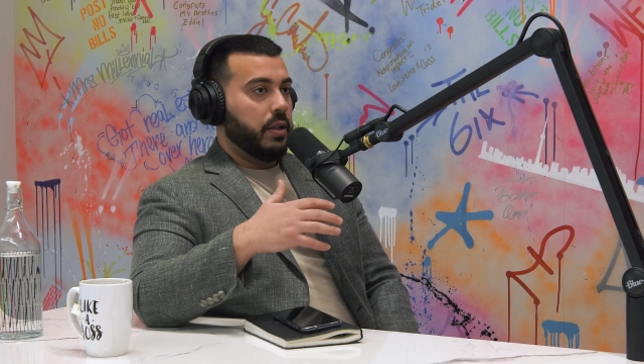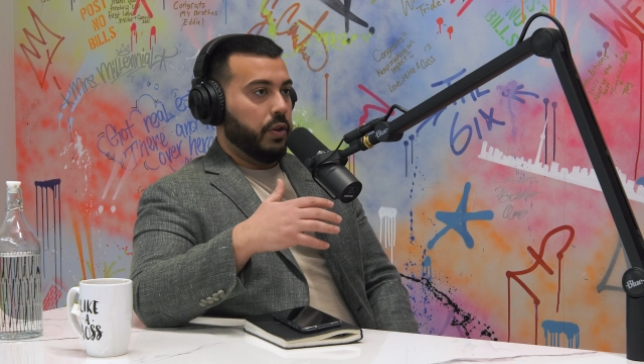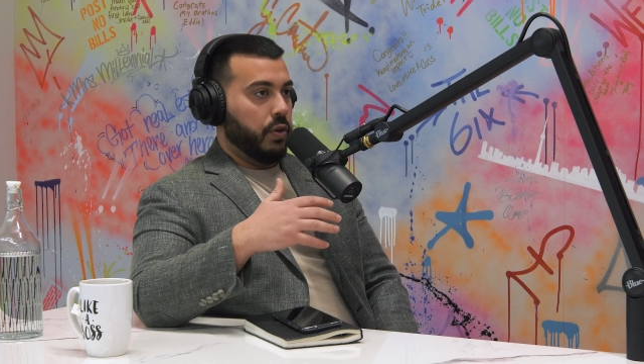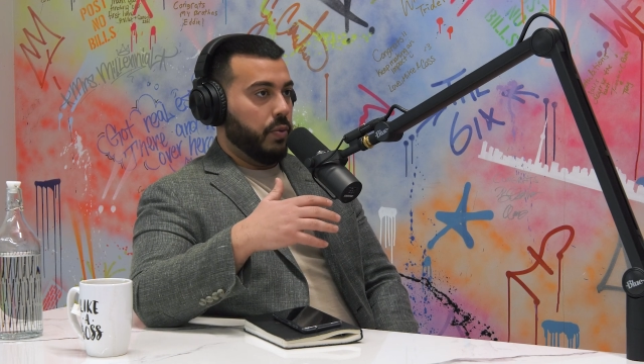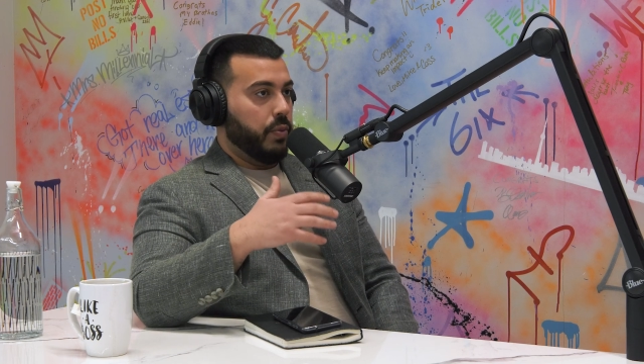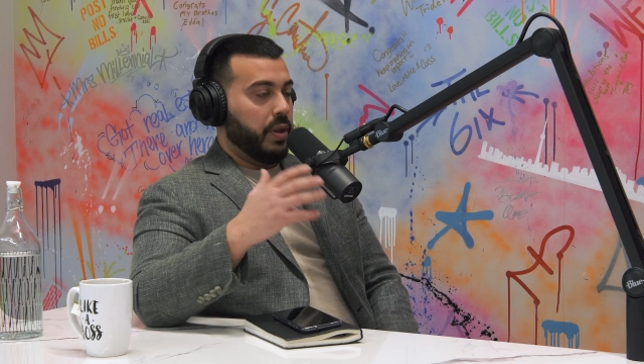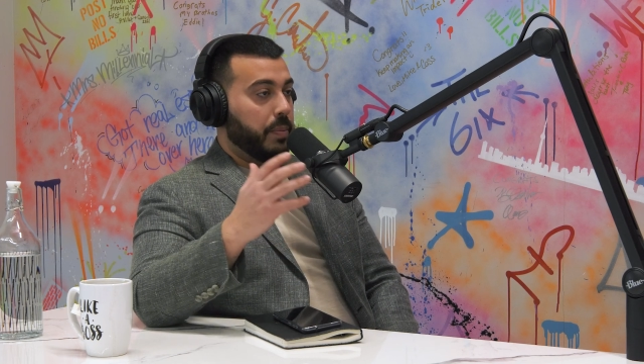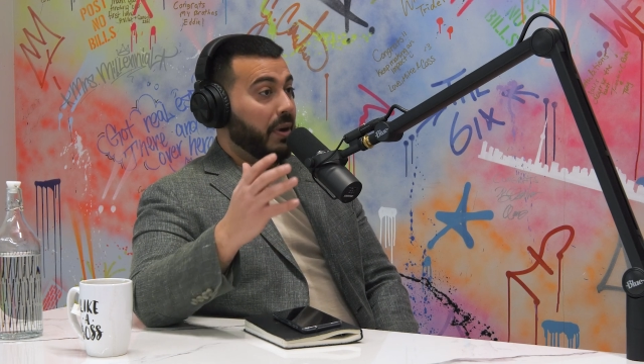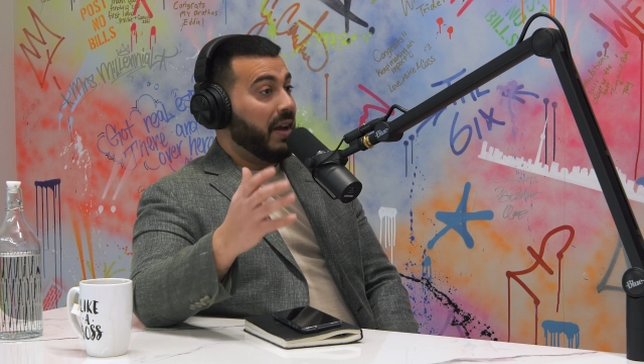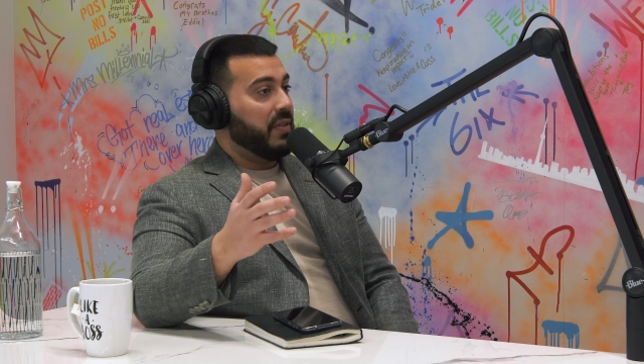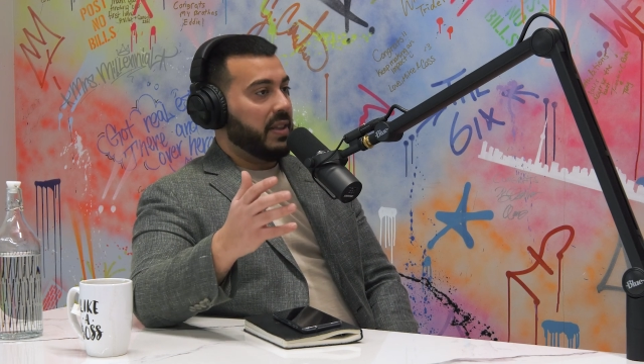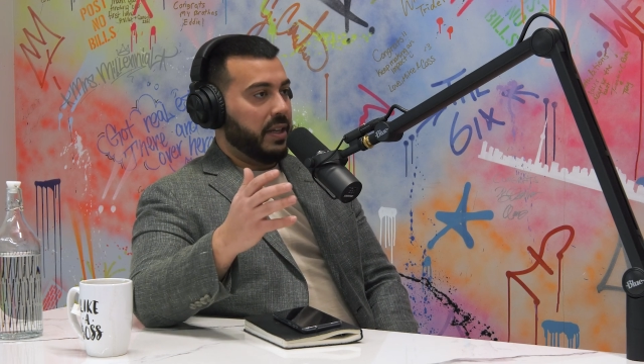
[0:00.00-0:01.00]
you know, with a
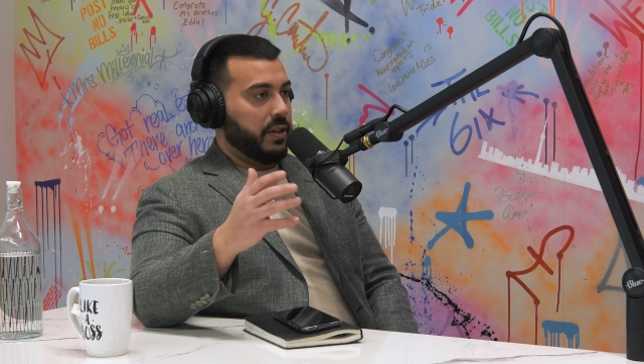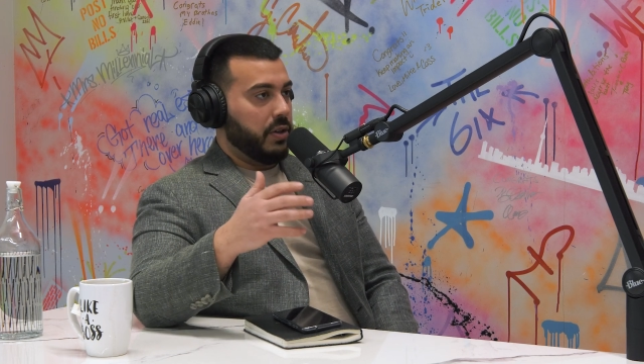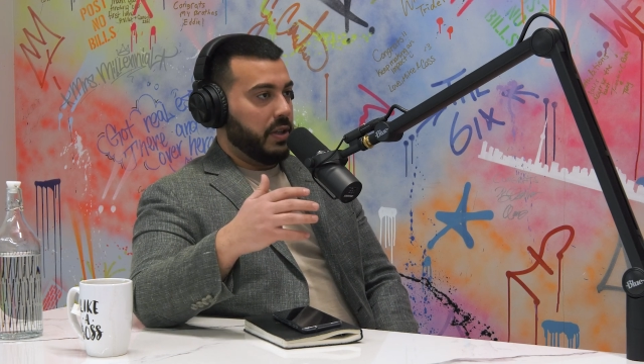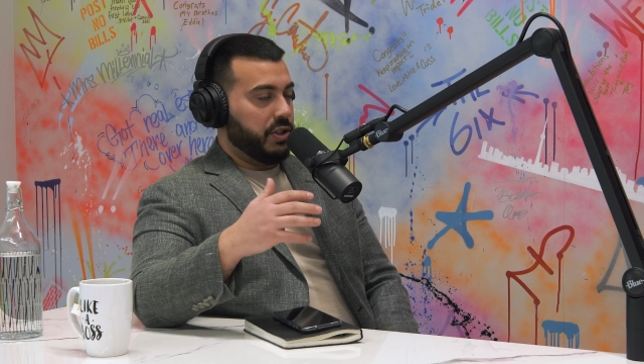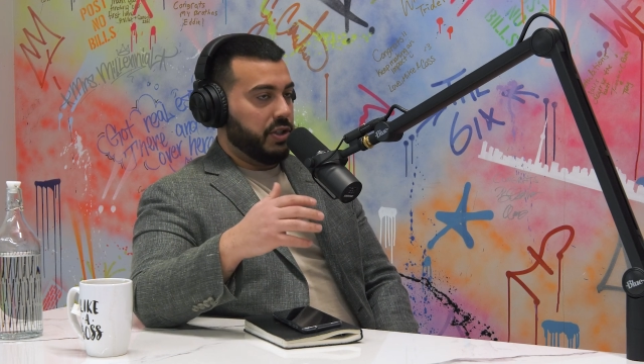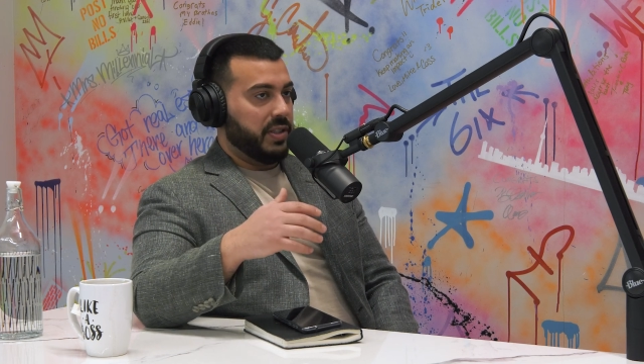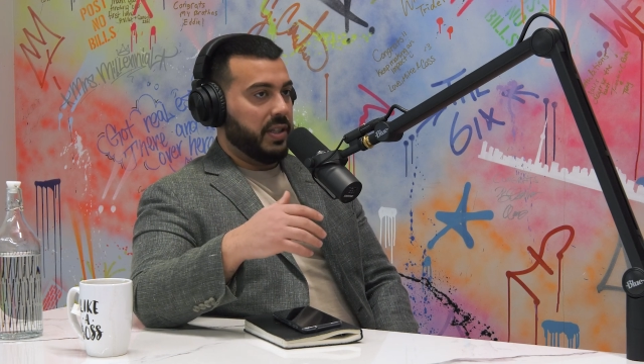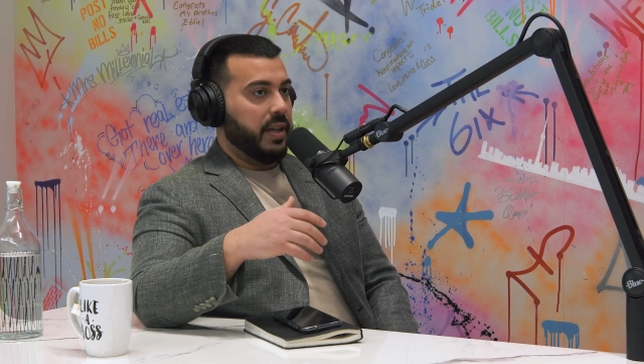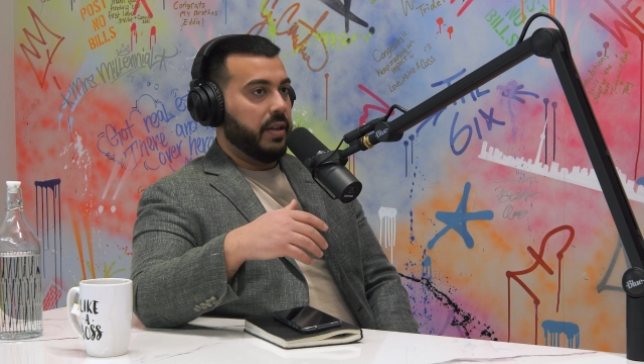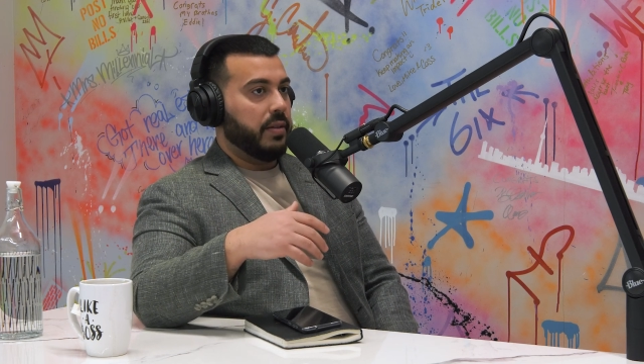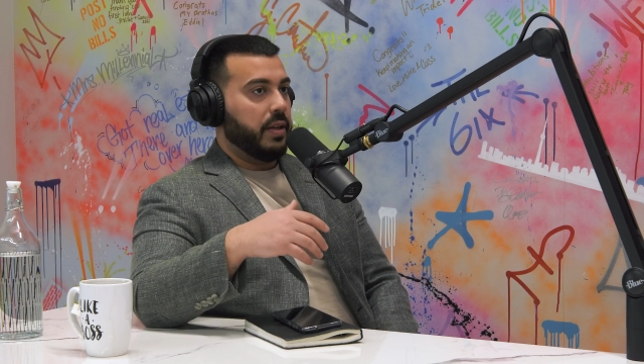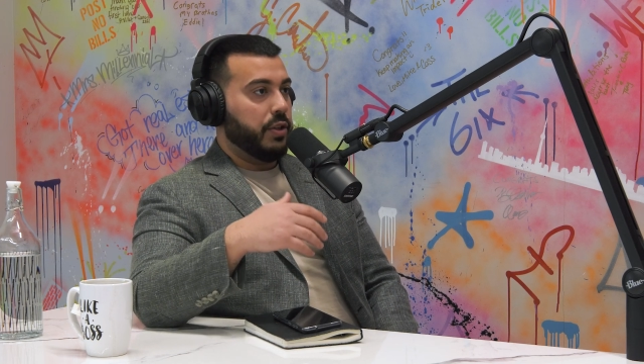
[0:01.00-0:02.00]
private lender, let's just
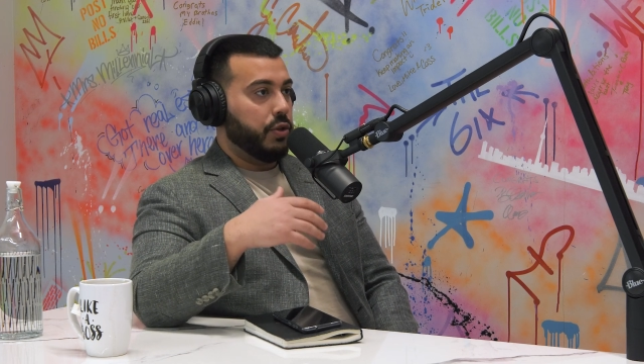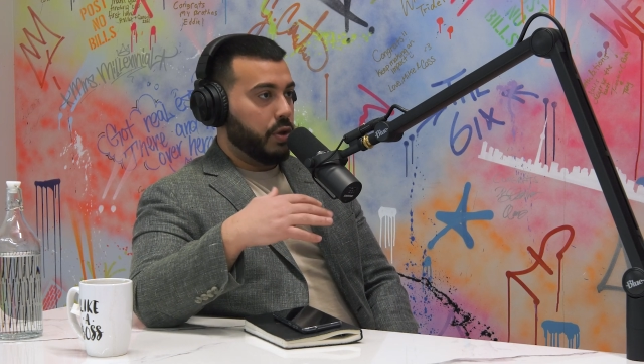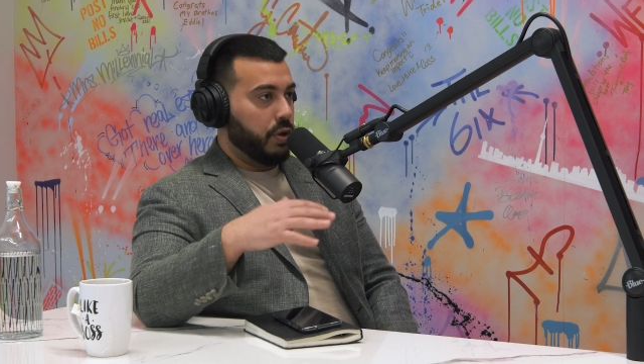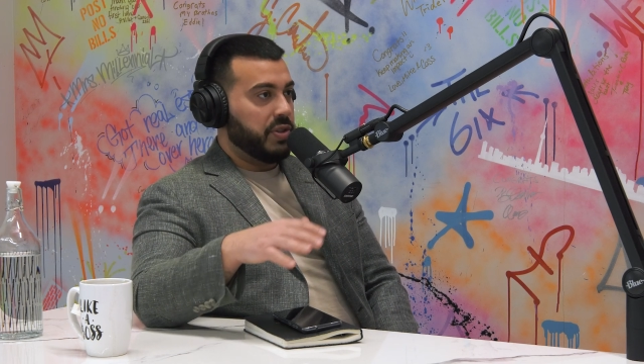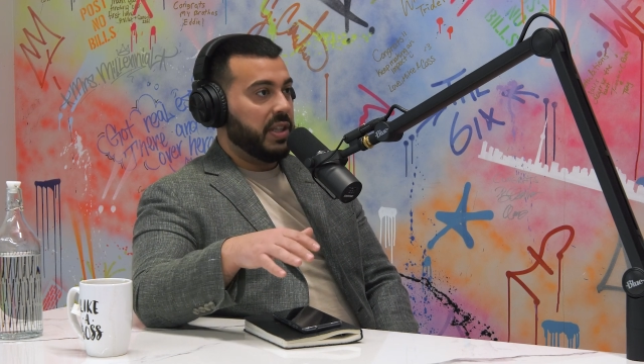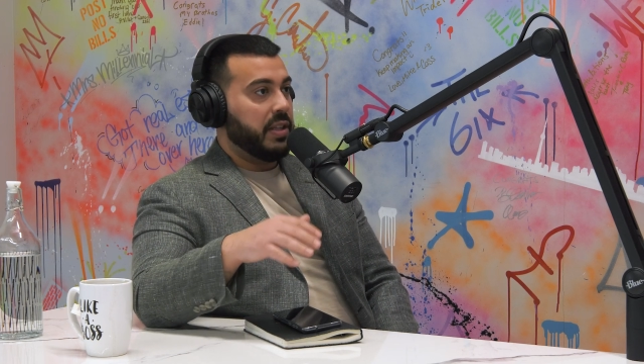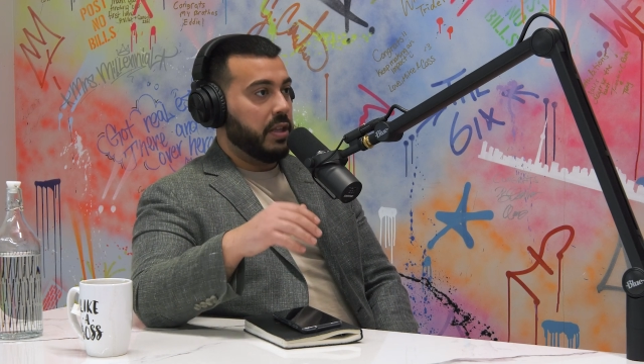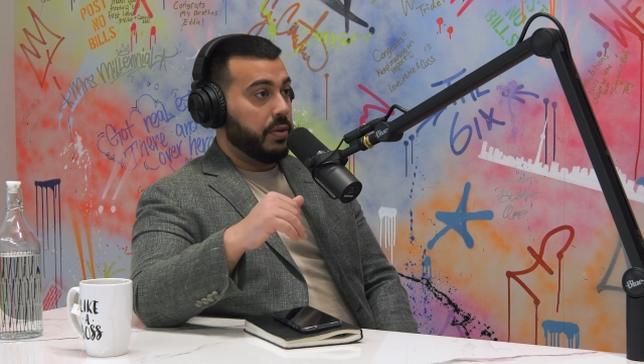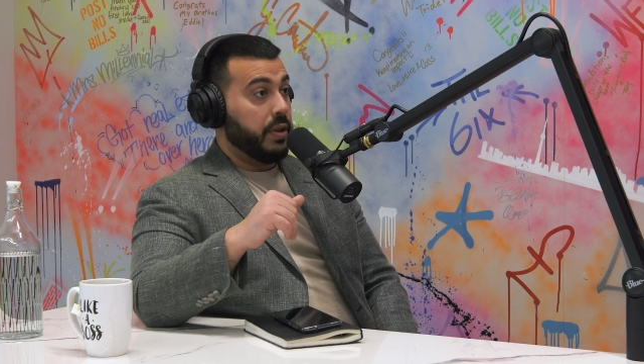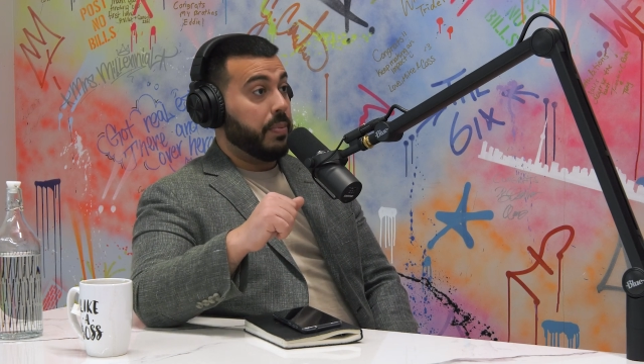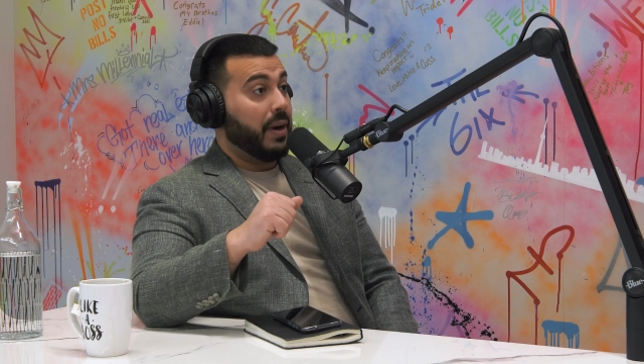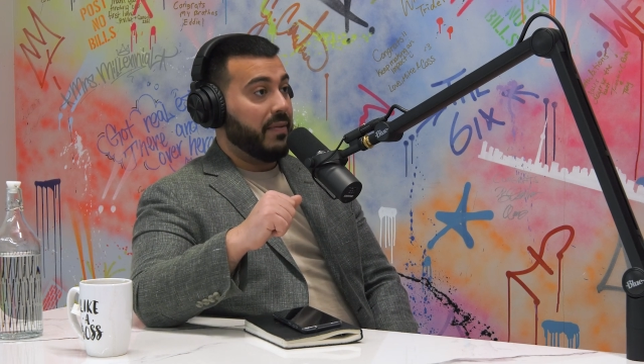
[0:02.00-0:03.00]
say you close the deal
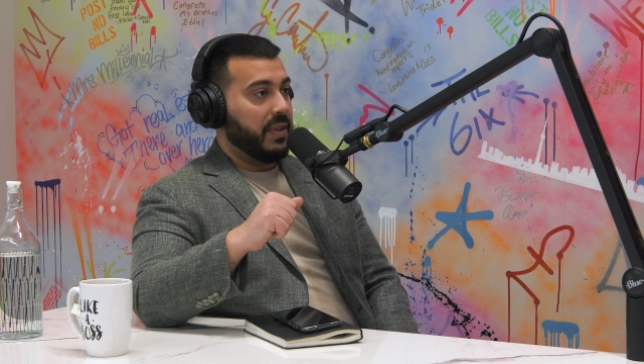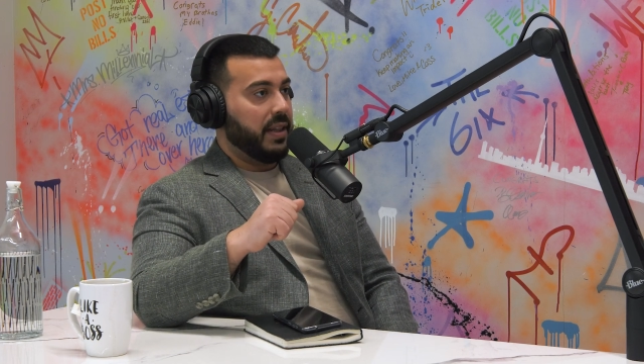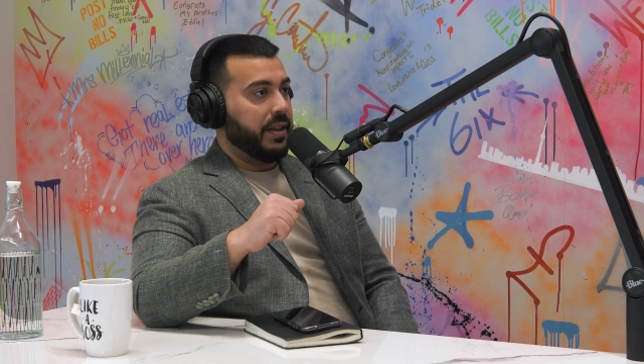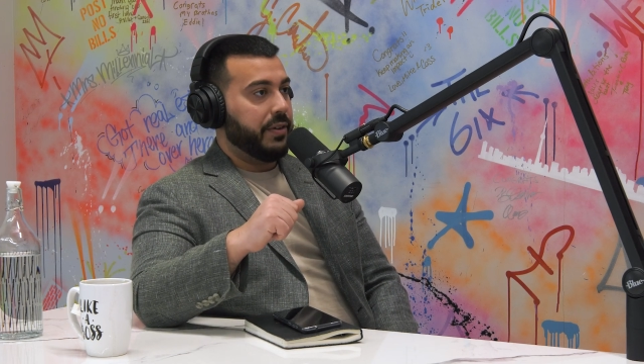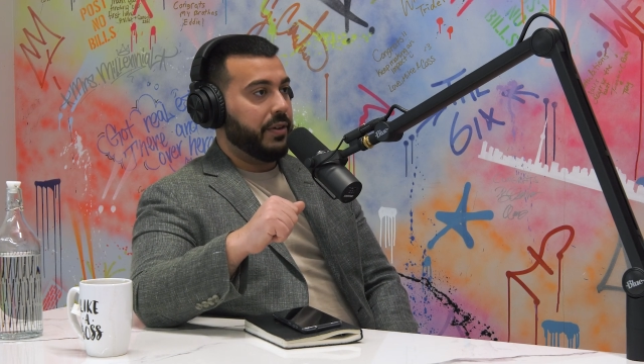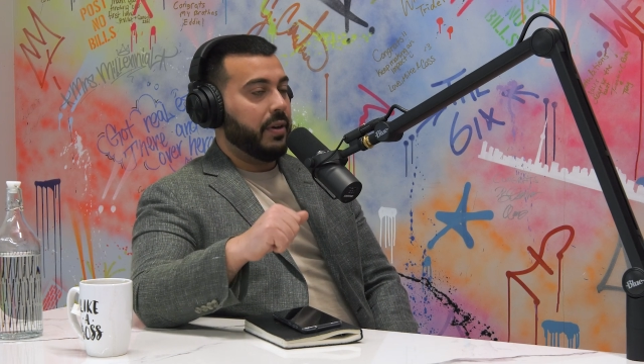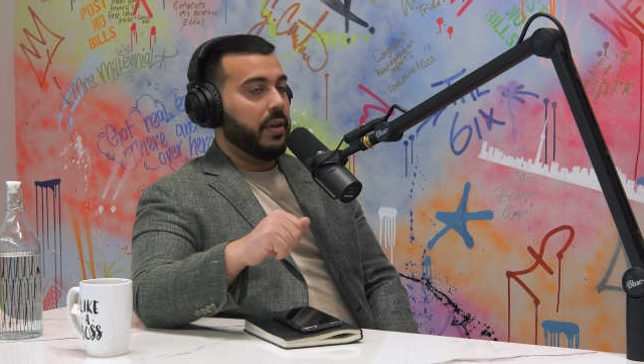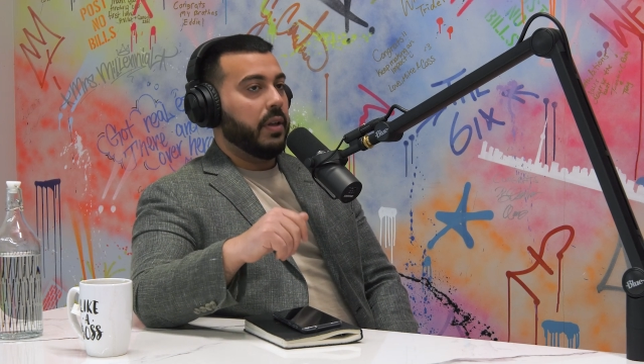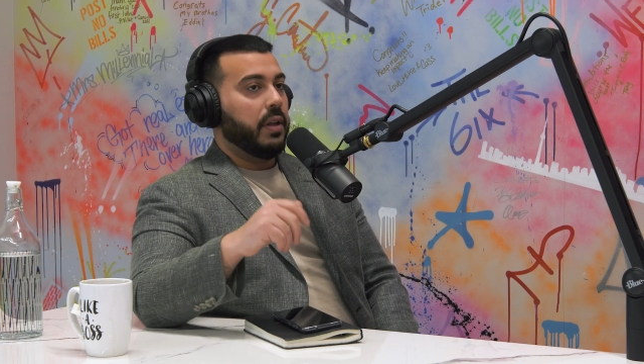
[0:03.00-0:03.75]
with a private lender